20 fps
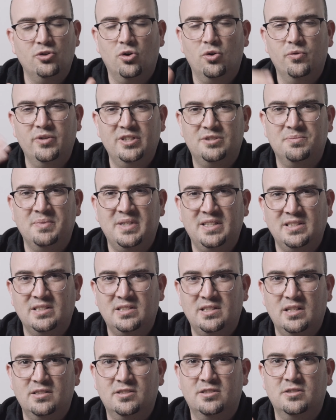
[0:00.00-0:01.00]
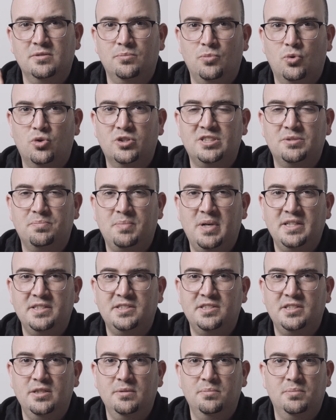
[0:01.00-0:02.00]
always make the salsa more
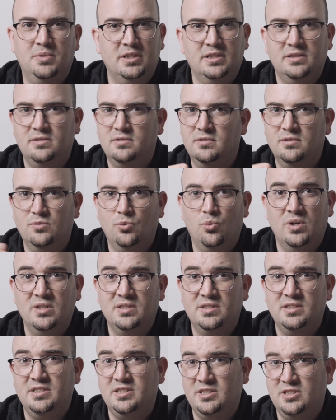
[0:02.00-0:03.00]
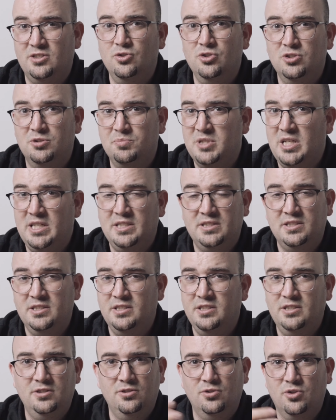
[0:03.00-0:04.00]
spicy, but once it's too spicy,